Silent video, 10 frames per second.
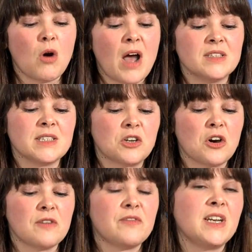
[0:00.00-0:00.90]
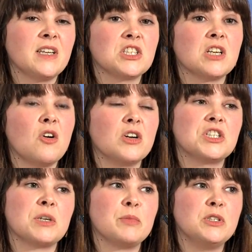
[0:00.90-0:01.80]
and incur financial
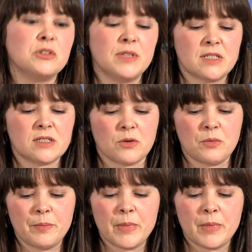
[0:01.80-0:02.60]
hardship in doing so.